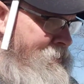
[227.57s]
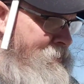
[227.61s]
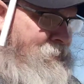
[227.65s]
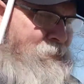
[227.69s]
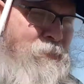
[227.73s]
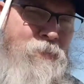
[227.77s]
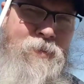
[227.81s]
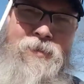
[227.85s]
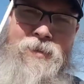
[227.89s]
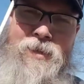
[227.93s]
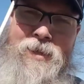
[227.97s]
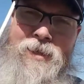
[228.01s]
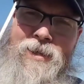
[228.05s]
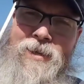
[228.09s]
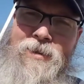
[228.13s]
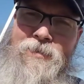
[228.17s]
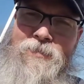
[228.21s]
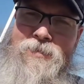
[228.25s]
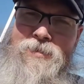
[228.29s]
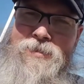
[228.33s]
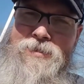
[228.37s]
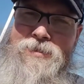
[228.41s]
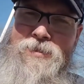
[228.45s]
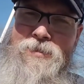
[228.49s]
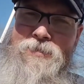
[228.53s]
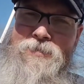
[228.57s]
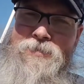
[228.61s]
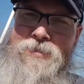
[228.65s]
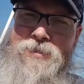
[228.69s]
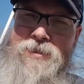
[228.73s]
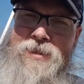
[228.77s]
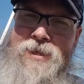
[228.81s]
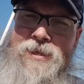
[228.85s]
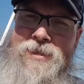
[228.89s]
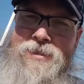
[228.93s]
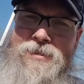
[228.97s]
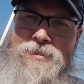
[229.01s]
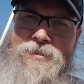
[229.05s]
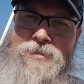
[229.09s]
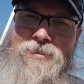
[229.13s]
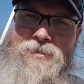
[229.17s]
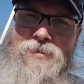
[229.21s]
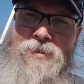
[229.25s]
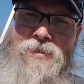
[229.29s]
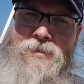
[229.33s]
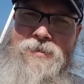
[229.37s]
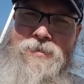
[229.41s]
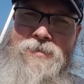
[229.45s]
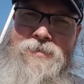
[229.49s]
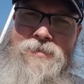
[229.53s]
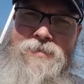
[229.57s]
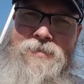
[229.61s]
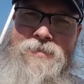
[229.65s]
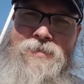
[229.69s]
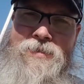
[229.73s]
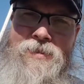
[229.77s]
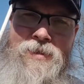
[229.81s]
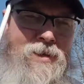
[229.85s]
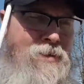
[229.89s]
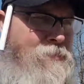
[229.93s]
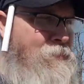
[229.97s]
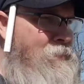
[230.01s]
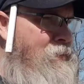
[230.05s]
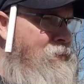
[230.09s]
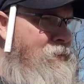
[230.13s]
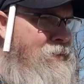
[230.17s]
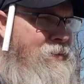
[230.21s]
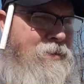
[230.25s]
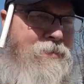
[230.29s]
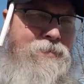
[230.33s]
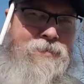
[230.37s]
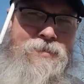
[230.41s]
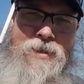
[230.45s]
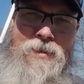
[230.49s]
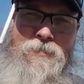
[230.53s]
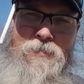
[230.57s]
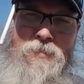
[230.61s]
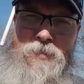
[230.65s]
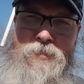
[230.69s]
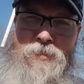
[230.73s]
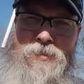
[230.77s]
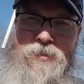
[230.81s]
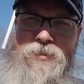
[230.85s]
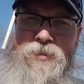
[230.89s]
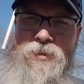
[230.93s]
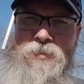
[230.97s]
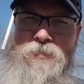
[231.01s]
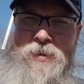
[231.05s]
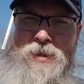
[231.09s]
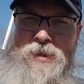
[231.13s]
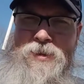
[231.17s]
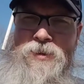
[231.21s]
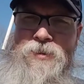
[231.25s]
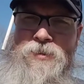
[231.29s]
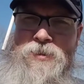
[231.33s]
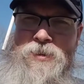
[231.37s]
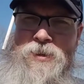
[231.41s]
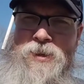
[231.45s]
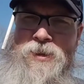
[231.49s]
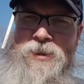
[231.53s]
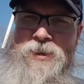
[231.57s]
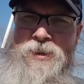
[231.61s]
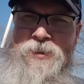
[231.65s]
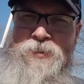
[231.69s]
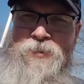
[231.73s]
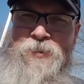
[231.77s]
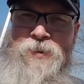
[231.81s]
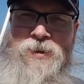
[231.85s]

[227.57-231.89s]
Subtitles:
one thing I always told you guys is that I'm going to do is I'm always going to be authentic